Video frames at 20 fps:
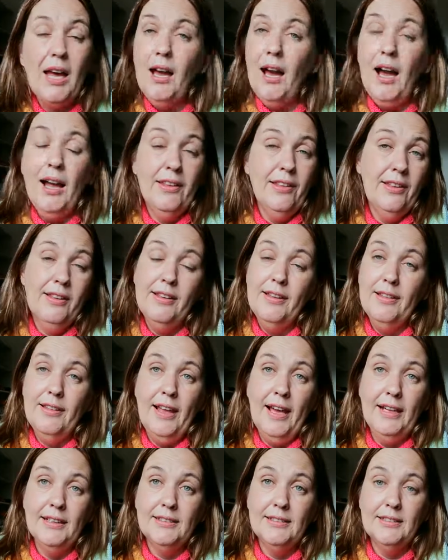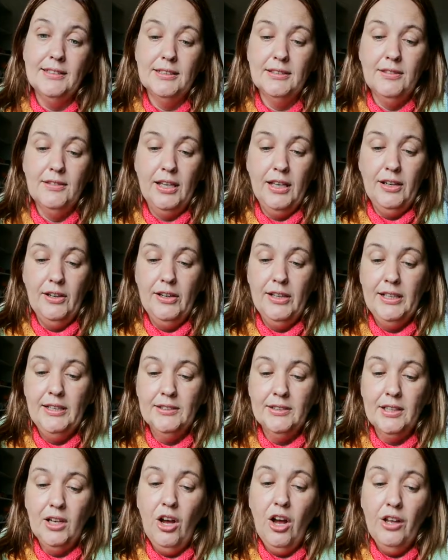Other than that, there
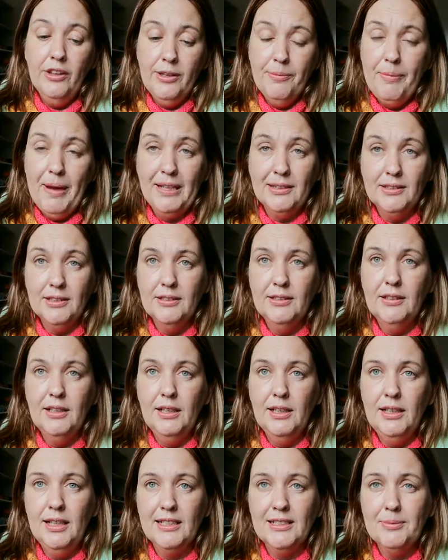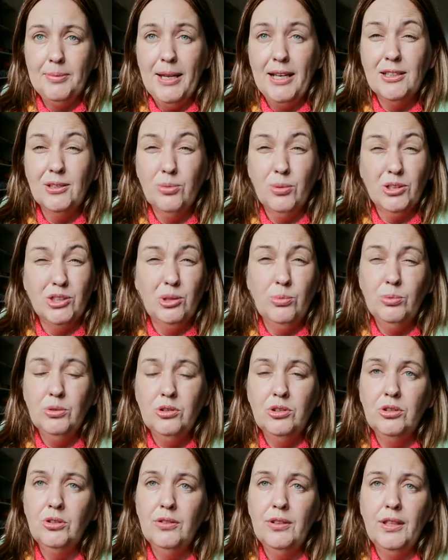is on the pattern, it explains what you would
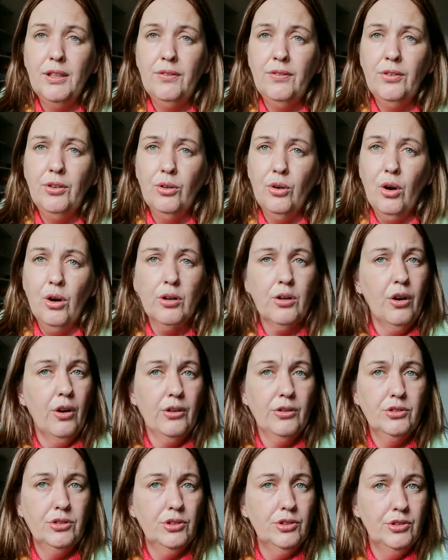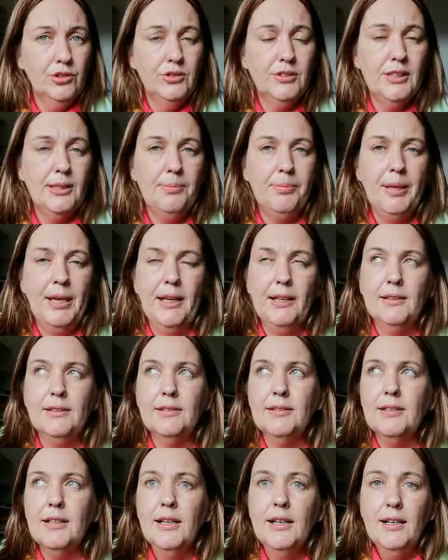do if you are going to use
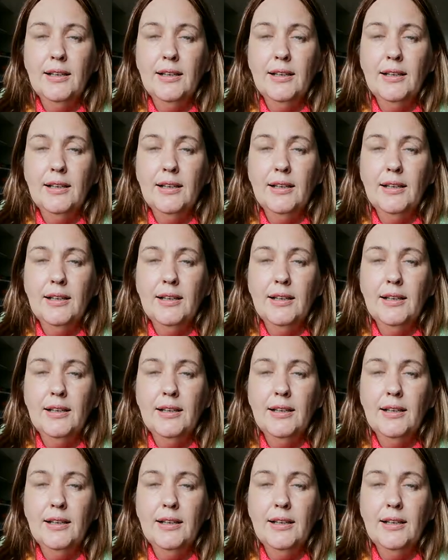DPNs.